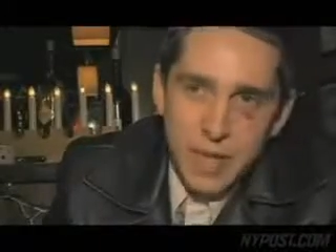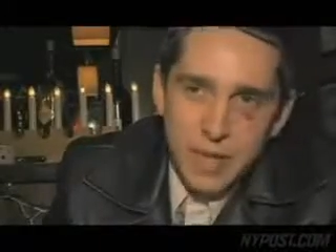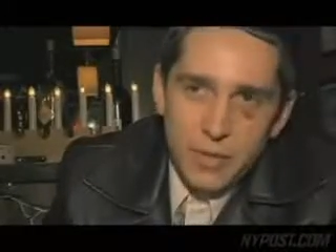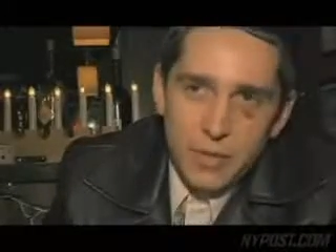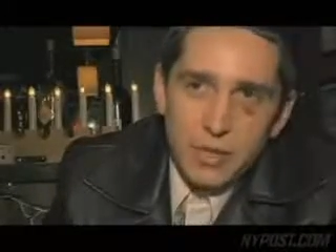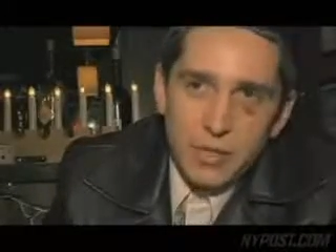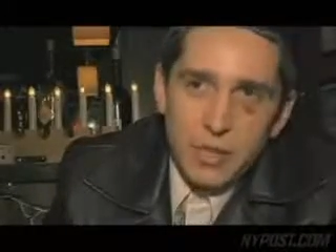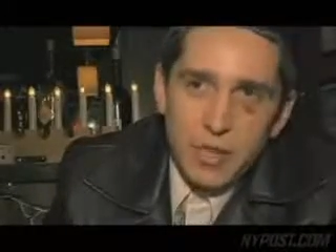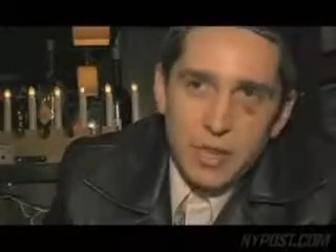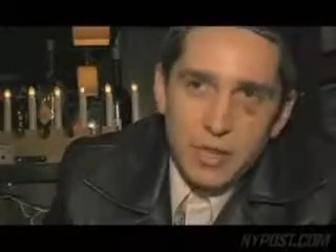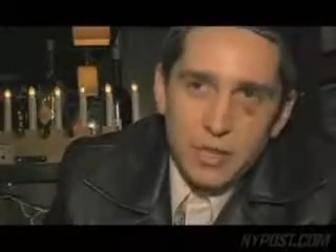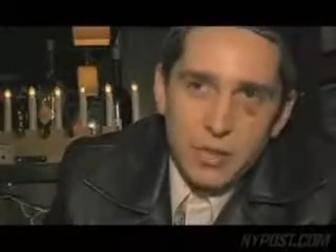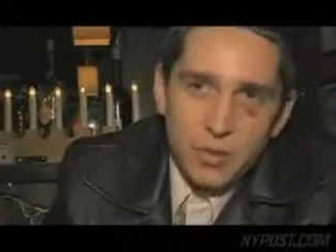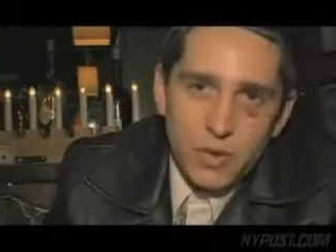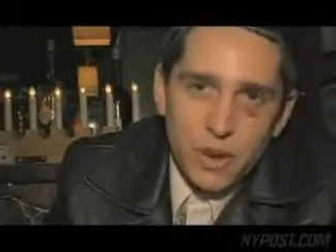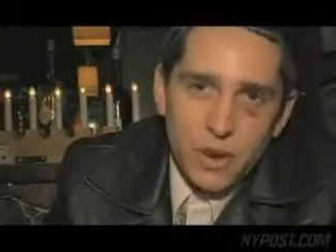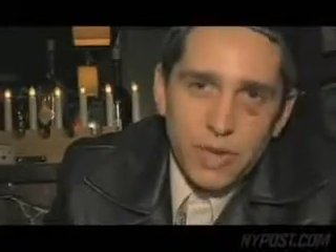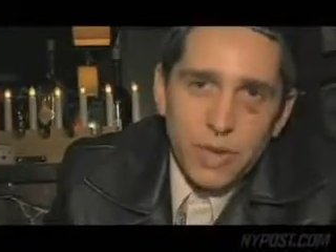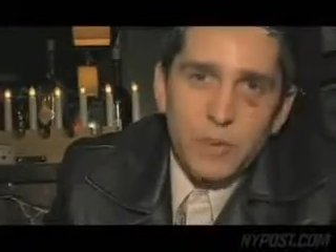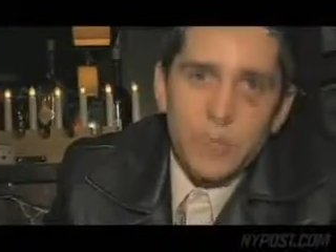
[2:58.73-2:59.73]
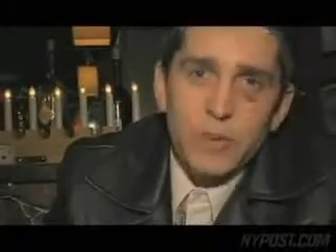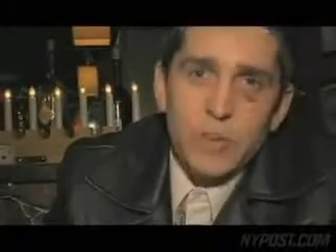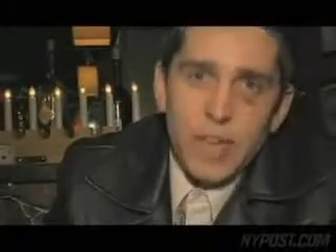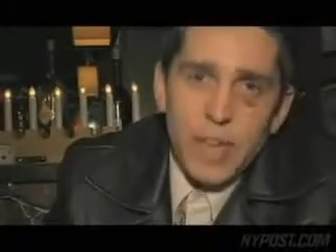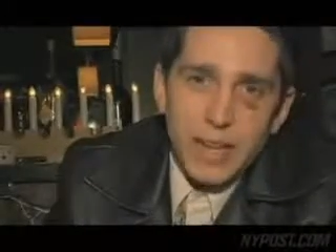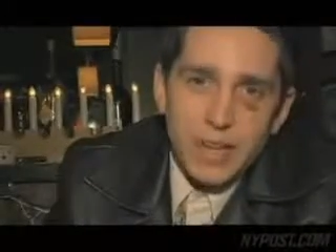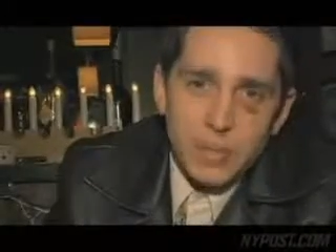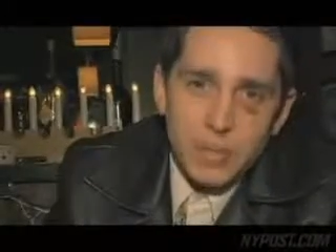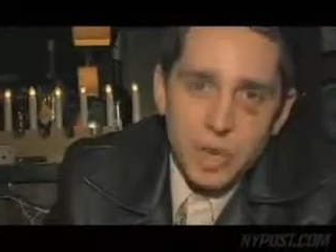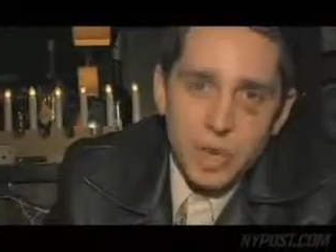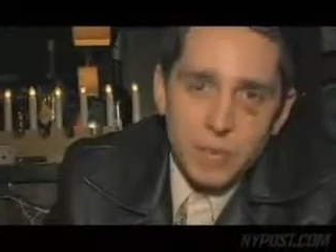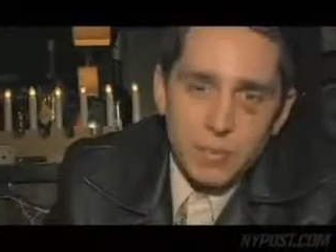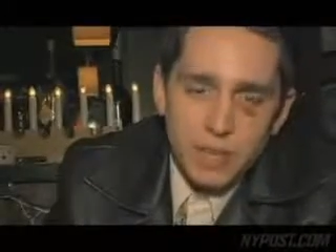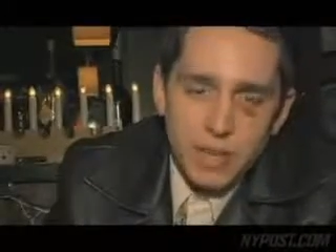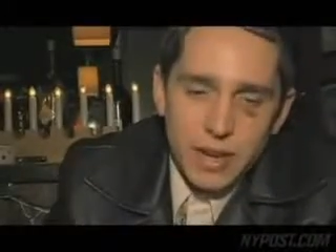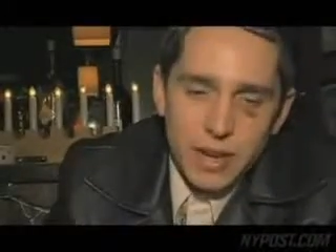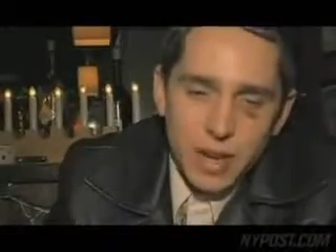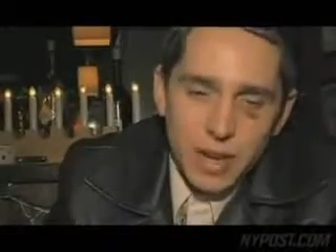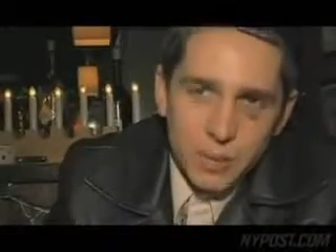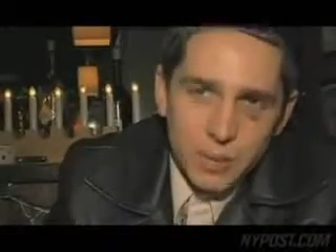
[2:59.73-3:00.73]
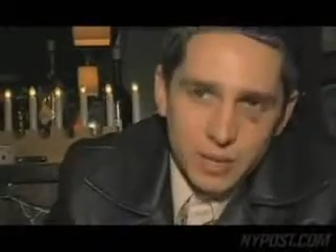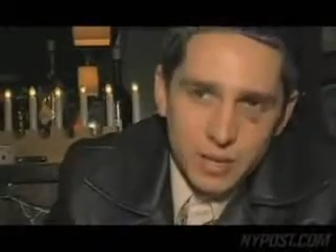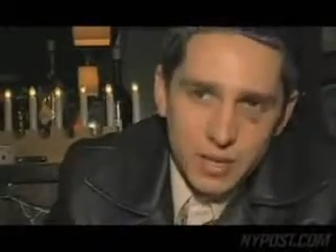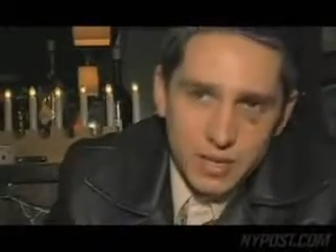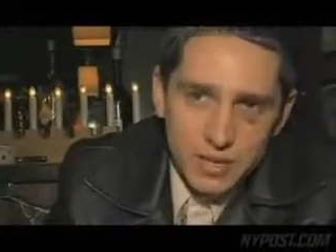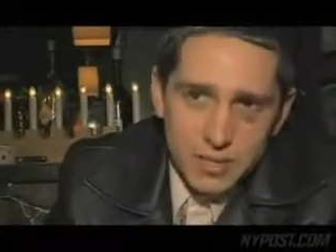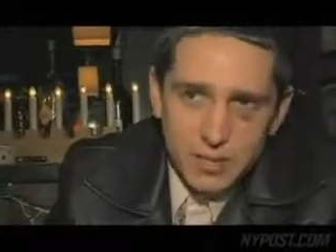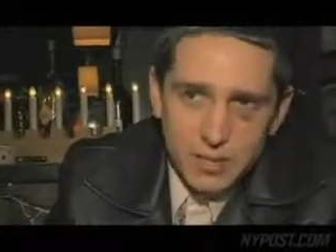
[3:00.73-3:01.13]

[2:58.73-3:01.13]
death on that train if he hadn't jumped in and helped